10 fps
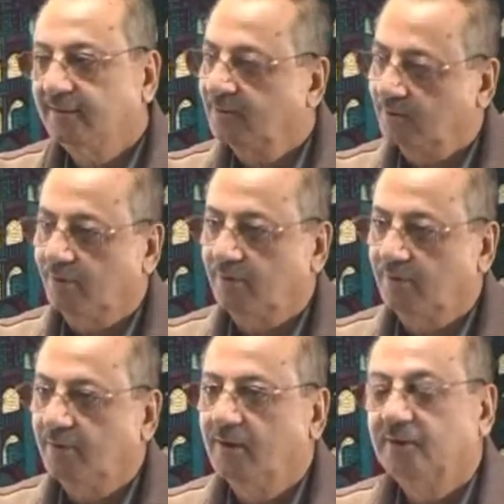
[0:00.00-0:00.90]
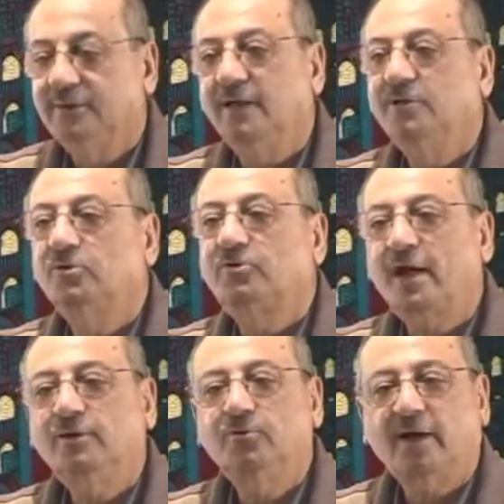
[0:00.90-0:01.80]
No. Then you
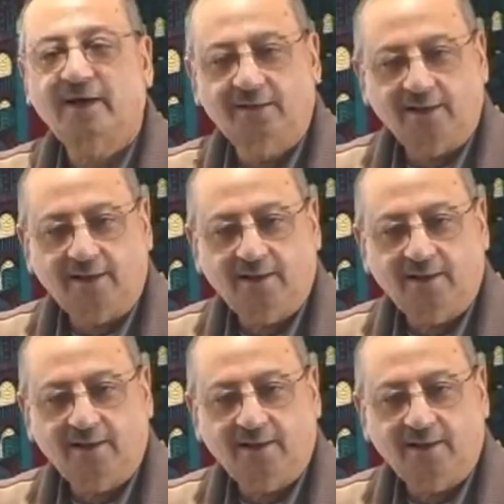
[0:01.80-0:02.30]
try to write the